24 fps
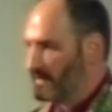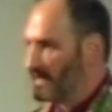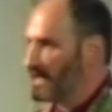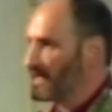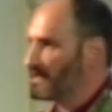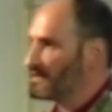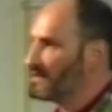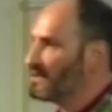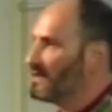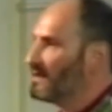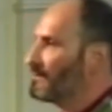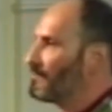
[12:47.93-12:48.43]

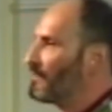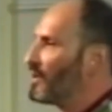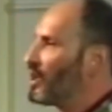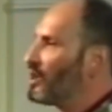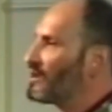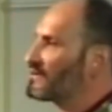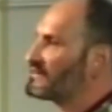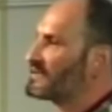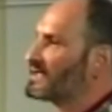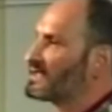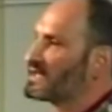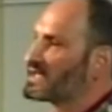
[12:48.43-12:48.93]
And
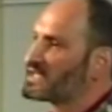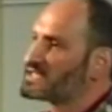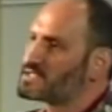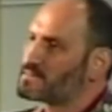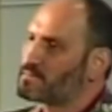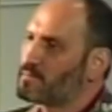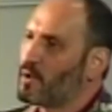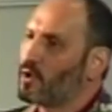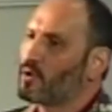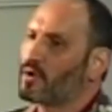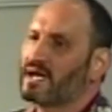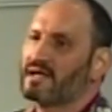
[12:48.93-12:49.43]
Paul Tillich
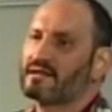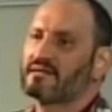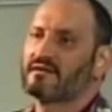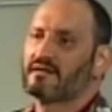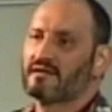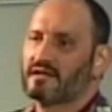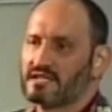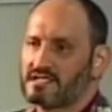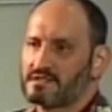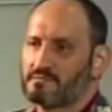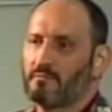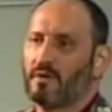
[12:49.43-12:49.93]
spoke
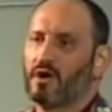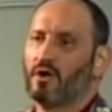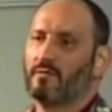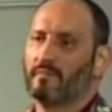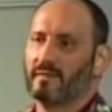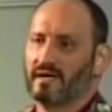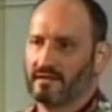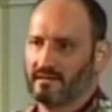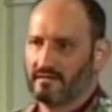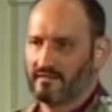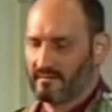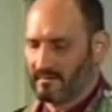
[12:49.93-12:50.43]
into this
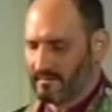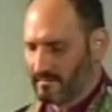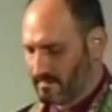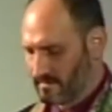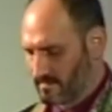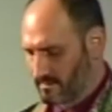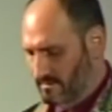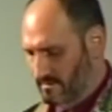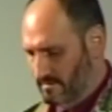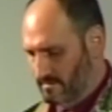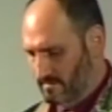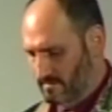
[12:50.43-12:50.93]
moment,
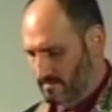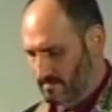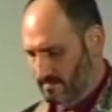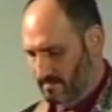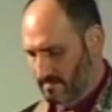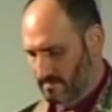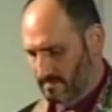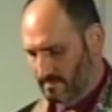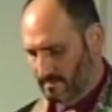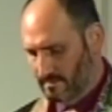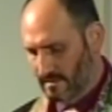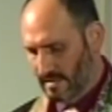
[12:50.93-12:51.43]

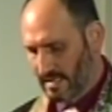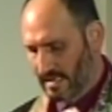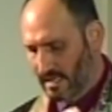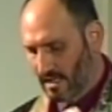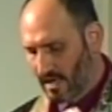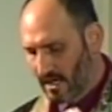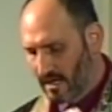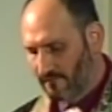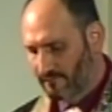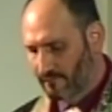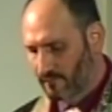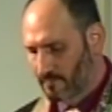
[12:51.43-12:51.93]
and he
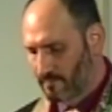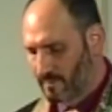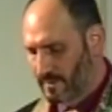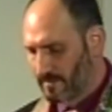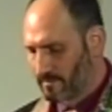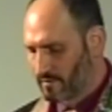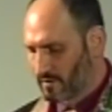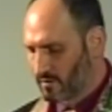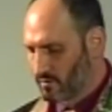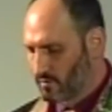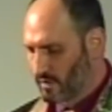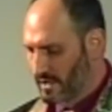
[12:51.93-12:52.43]
offered
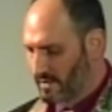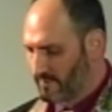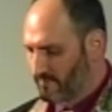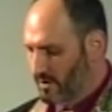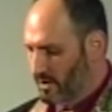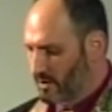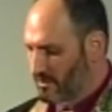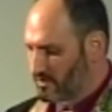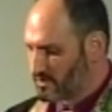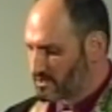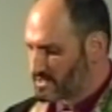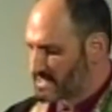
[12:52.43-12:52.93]
people a way of
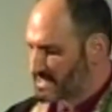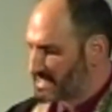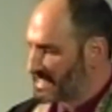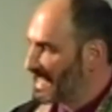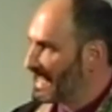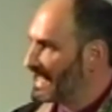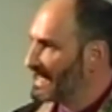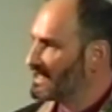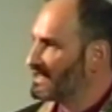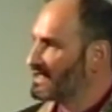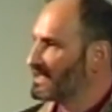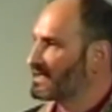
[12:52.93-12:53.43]

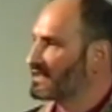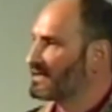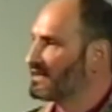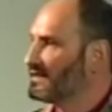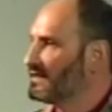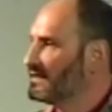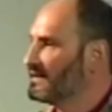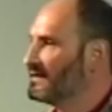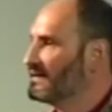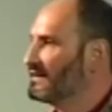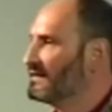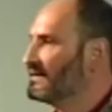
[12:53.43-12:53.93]

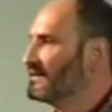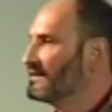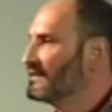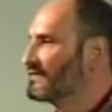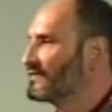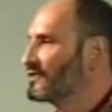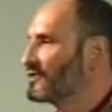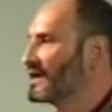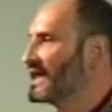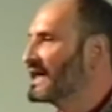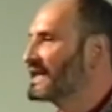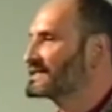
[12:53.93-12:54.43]
understanding
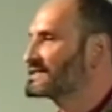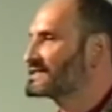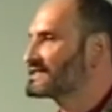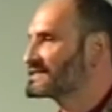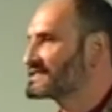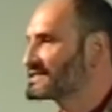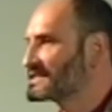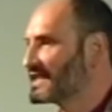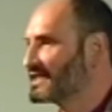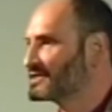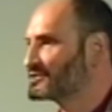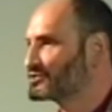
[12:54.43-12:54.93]
their
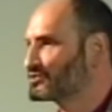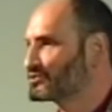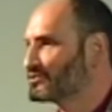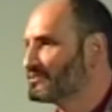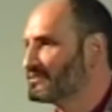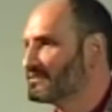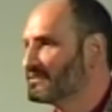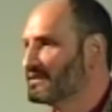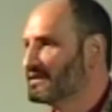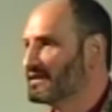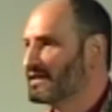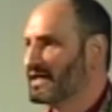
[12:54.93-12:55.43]

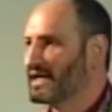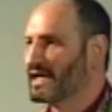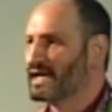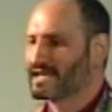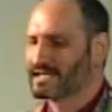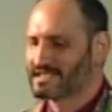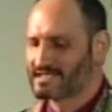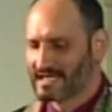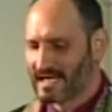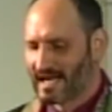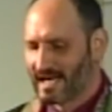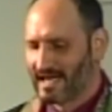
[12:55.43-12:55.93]
existential
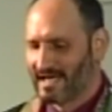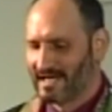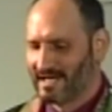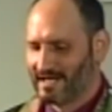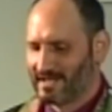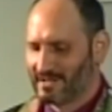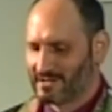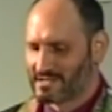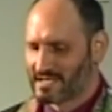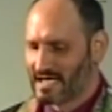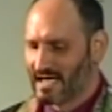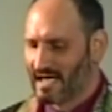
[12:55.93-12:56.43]

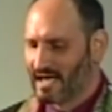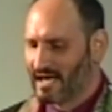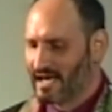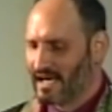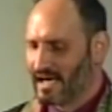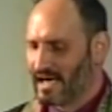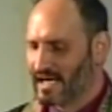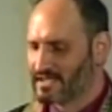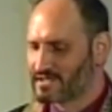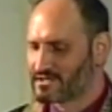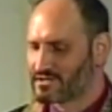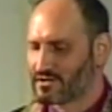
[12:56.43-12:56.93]
anxieties.
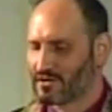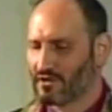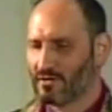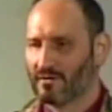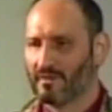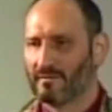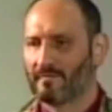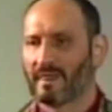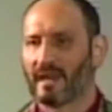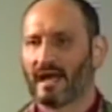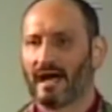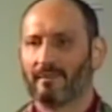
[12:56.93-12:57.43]
And
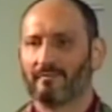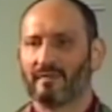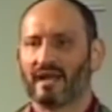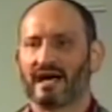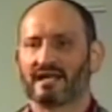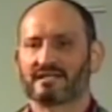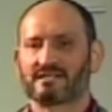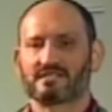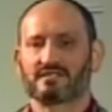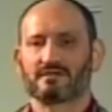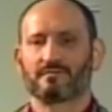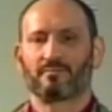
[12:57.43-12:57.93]
so I'm
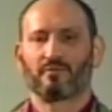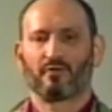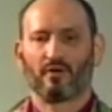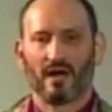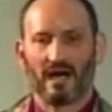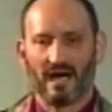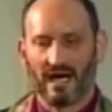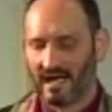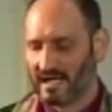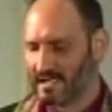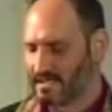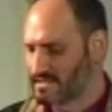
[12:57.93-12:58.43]
not
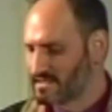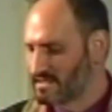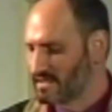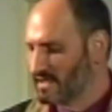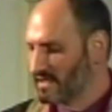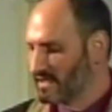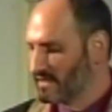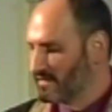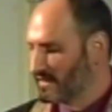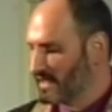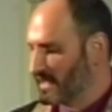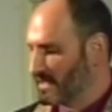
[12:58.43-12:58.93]
surprised
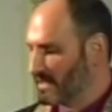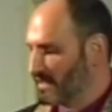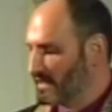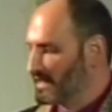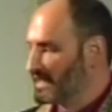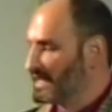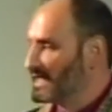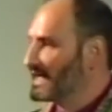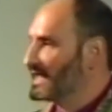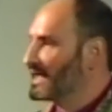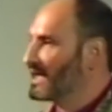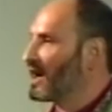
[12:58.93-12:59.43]

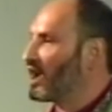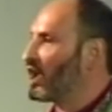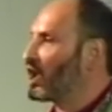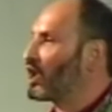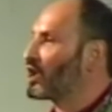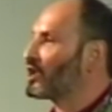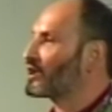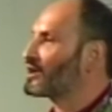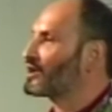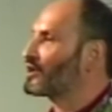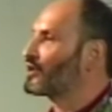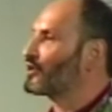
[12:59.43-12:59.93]
that in
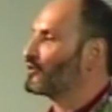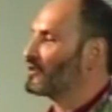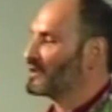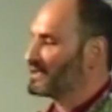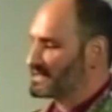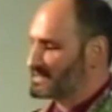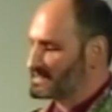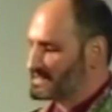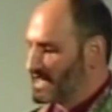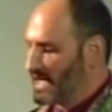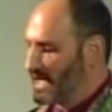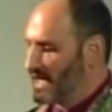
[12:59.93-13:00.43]
our
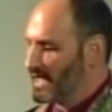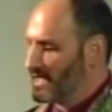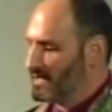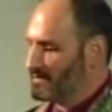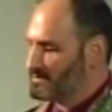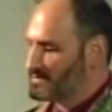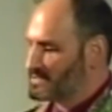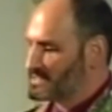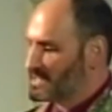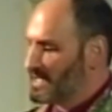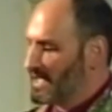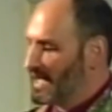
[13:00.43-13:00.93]
current
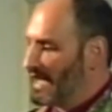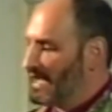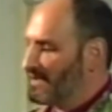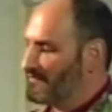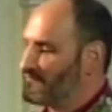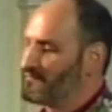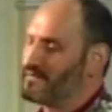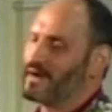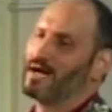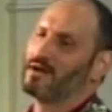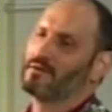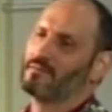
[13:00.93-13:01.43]
times, I
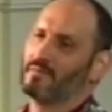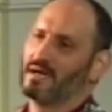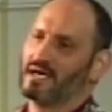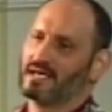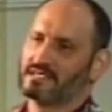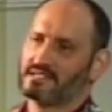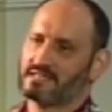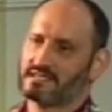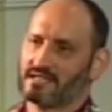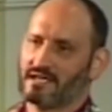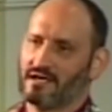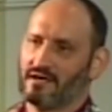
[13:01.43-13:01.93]
found
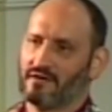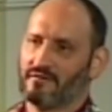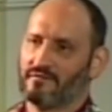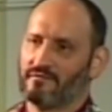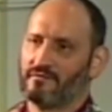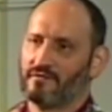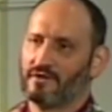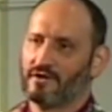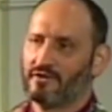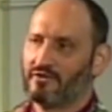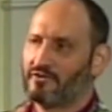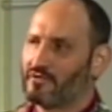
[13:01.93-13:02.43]

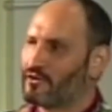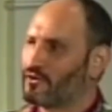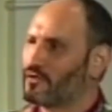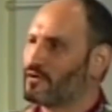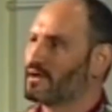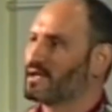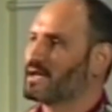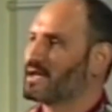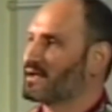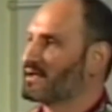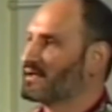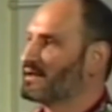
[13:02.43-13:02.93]
myself
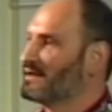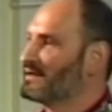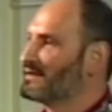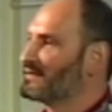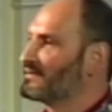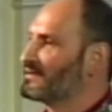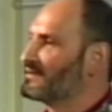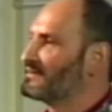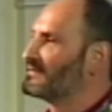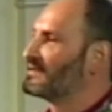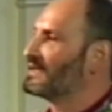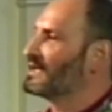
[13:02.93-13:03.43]
turning
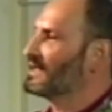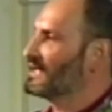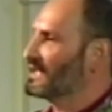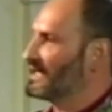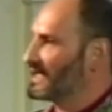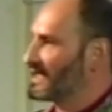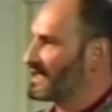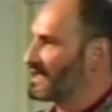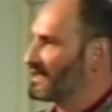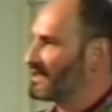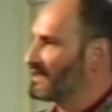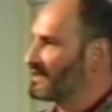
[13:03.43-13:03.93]
to
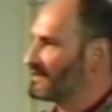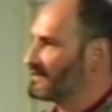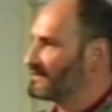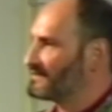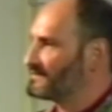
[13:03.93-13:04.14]
Tillich.